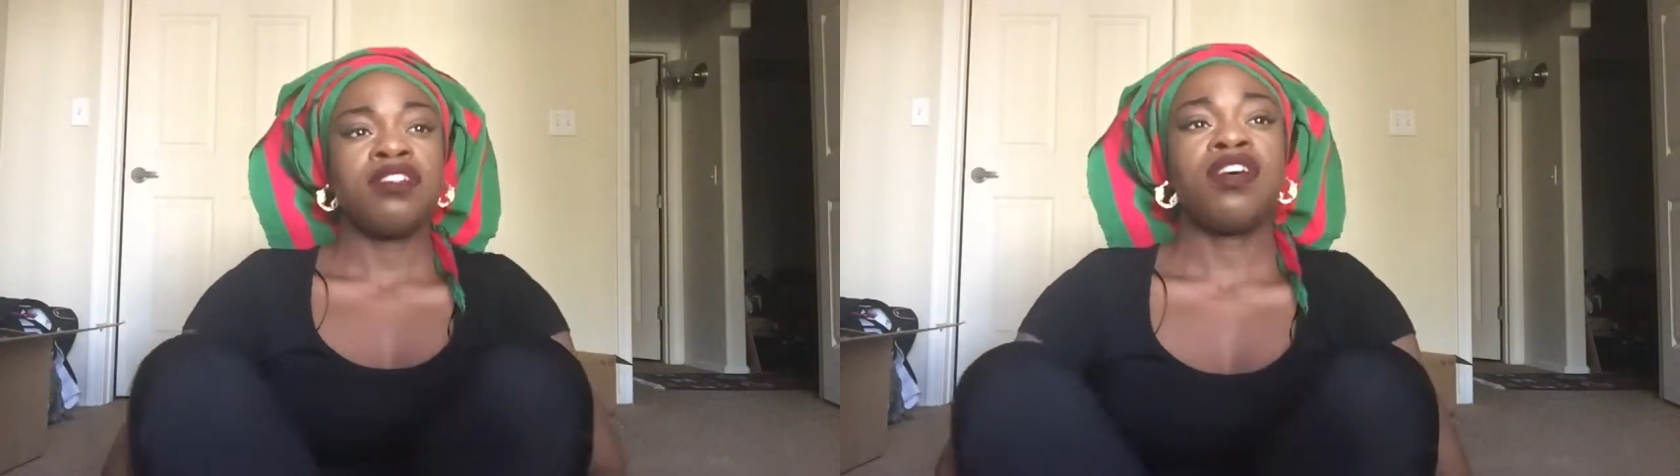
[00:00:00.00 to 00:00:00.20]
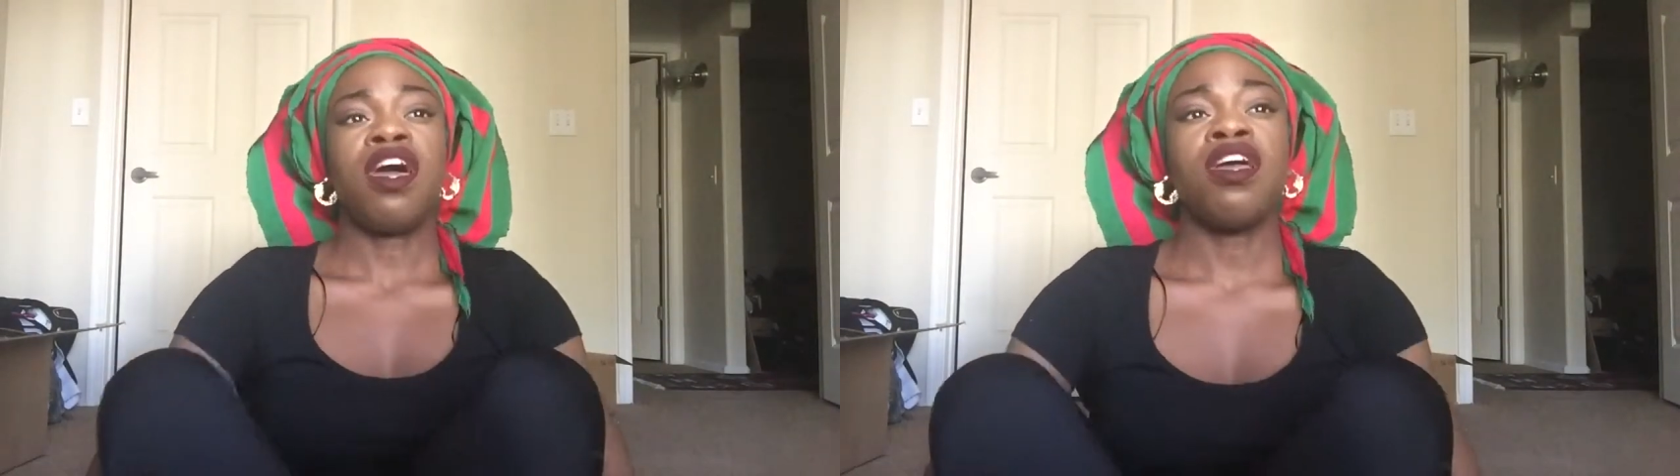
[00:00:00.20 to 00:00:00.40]

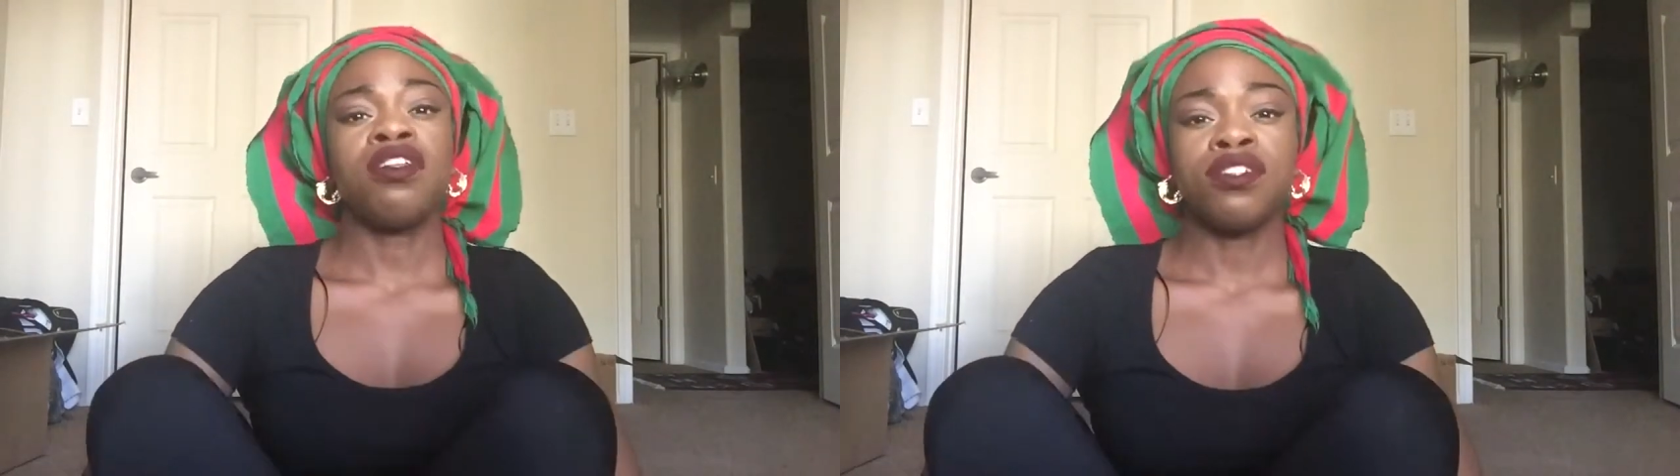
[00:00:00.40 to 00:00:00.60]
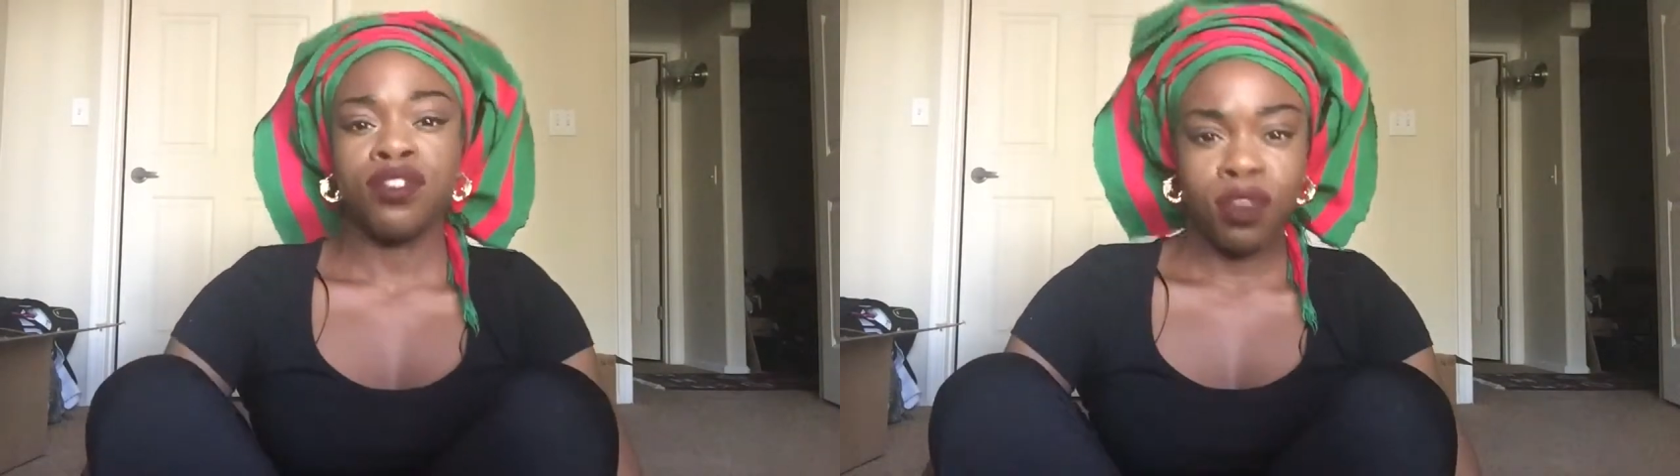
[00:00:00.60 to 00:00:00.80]

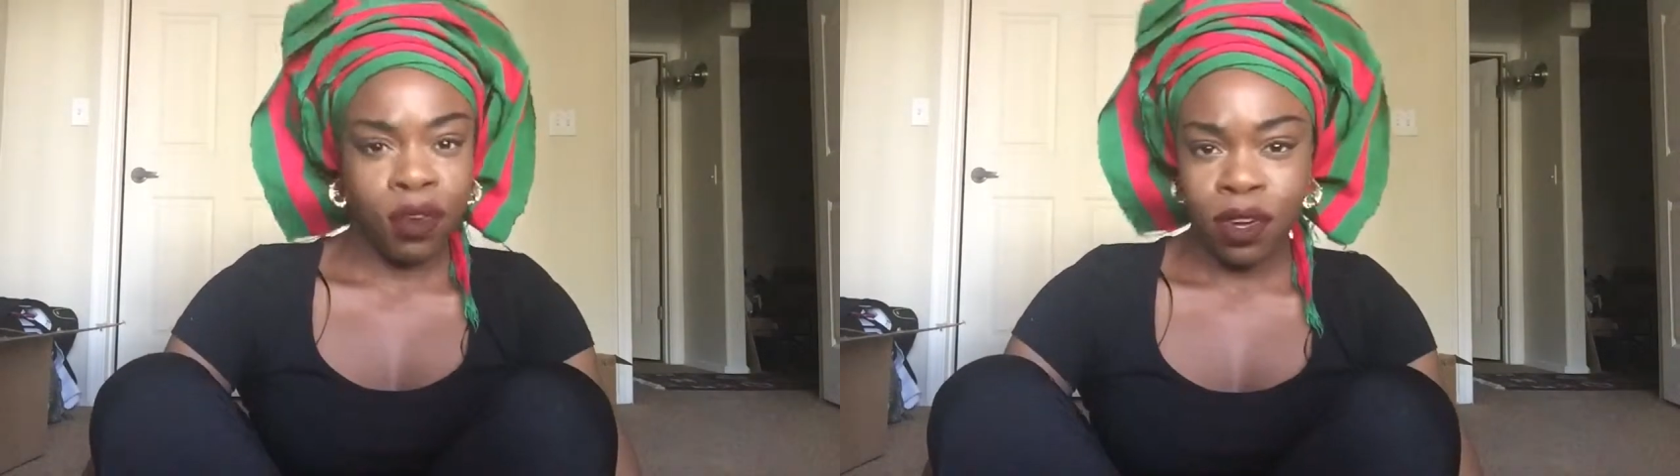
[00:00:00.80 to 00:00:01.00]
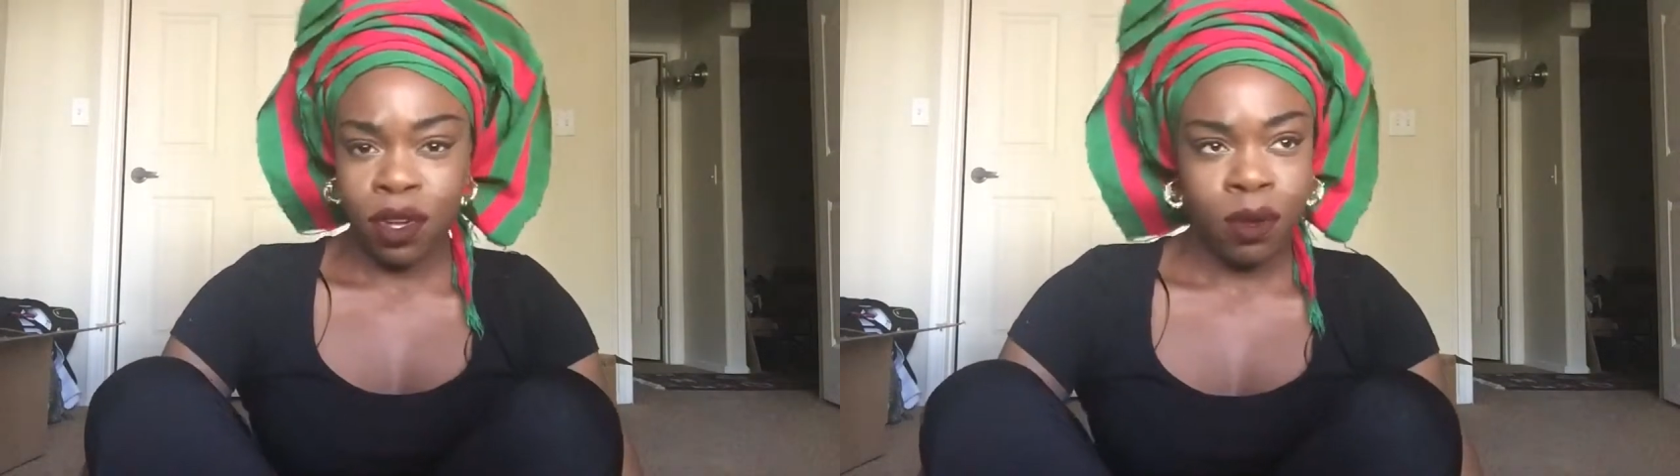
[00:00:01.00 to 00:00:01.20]
tying
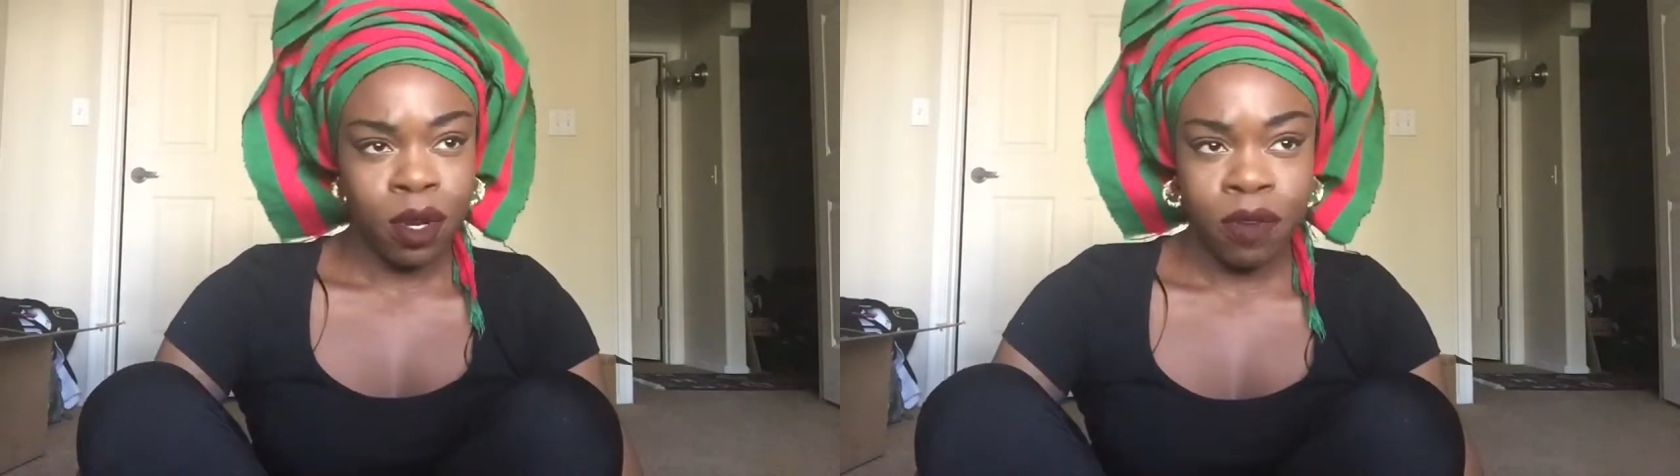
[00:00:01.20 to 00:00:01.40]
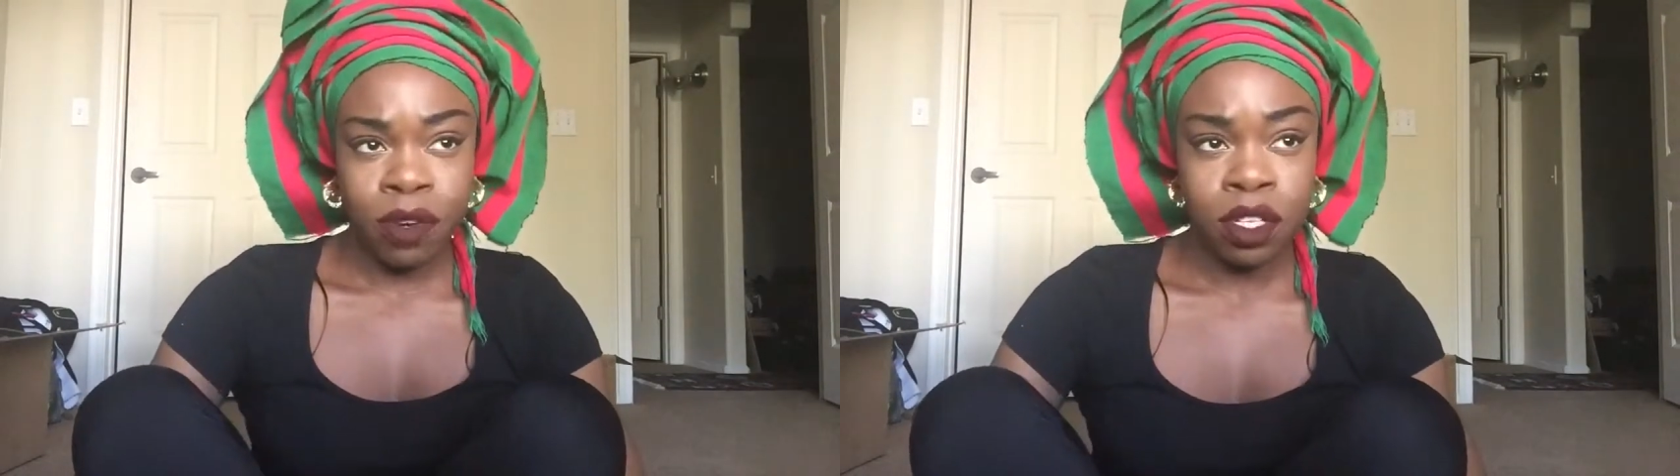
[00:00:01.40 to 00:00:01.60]
tutorial, whatever